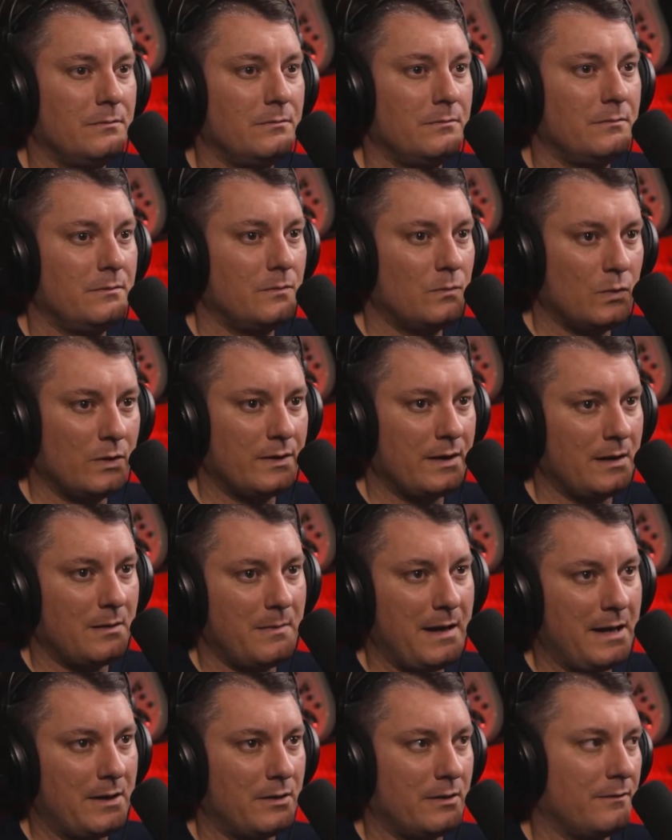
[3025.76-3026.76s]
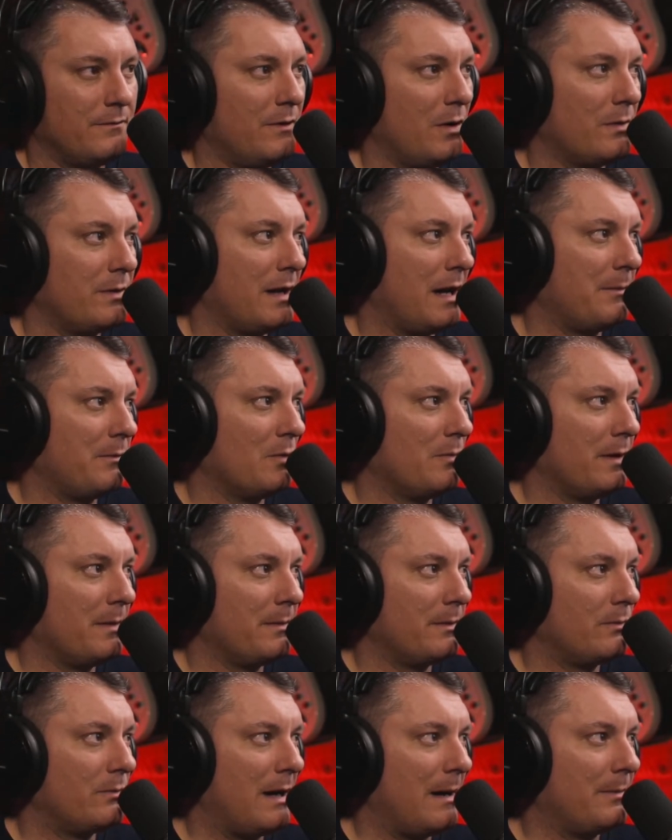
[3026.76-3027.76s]
within a matter of no time, you'll be able
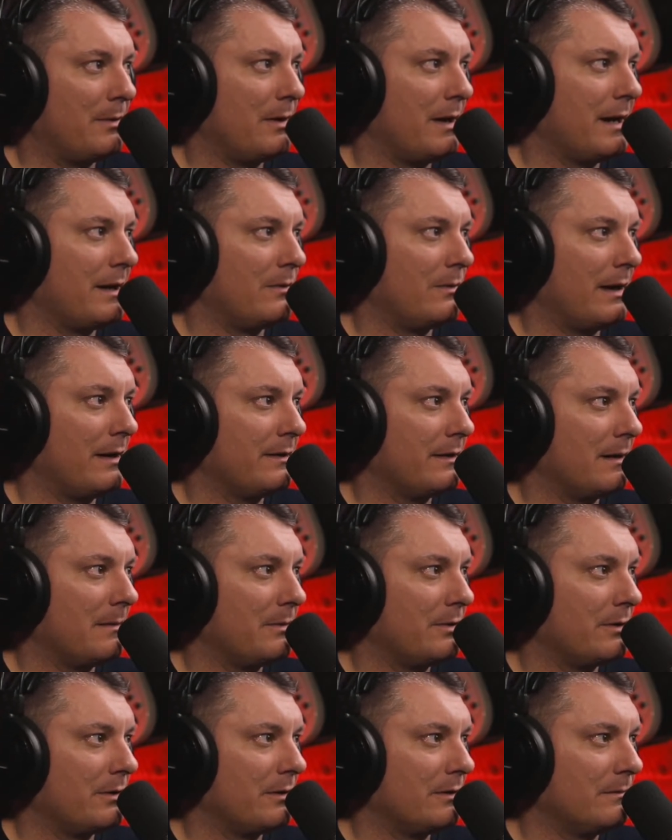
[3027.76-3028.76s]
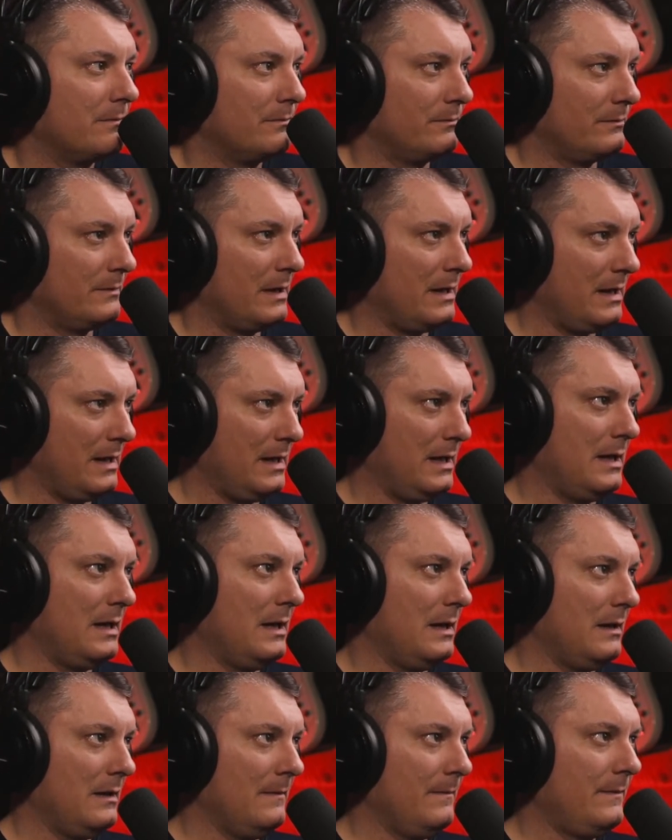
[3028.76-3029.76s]
to wrap your head around it, I'm sure.
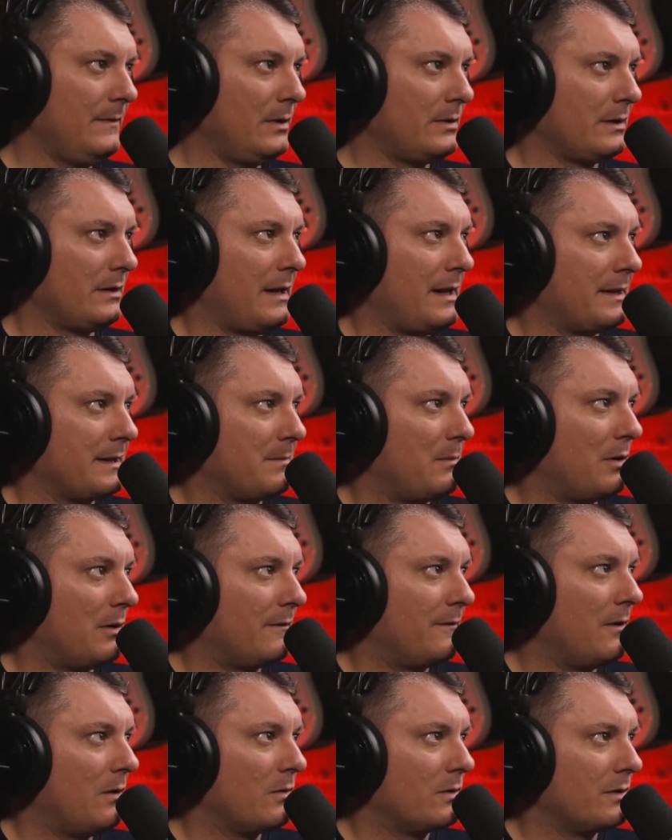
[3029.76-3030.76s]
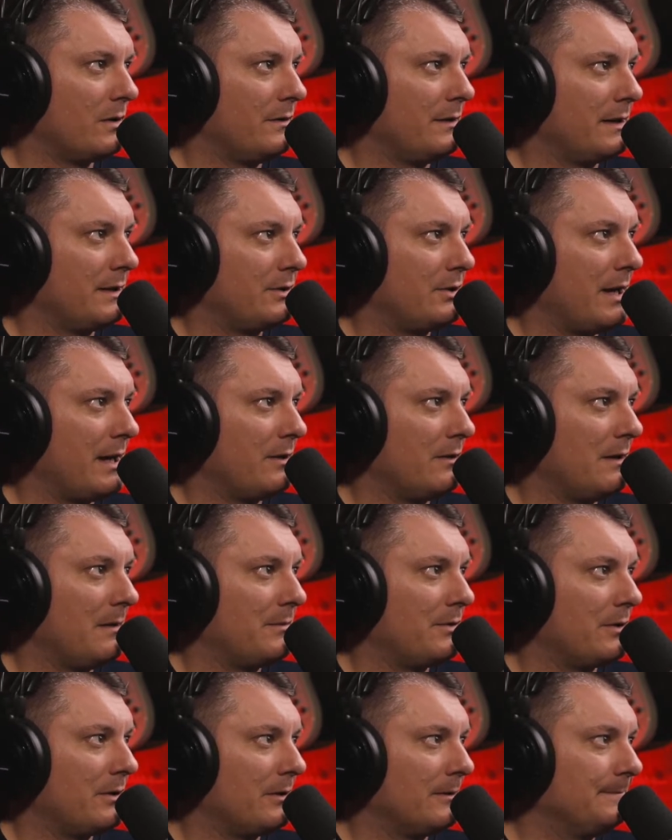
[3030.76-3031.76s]
There's a lot of smart folks on this channel, I'm
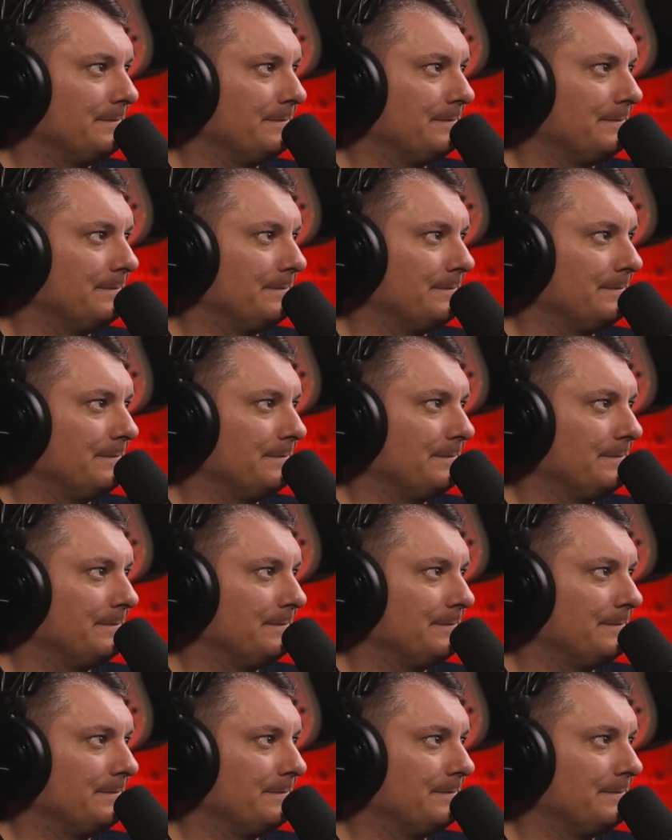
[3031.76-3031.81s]
sure.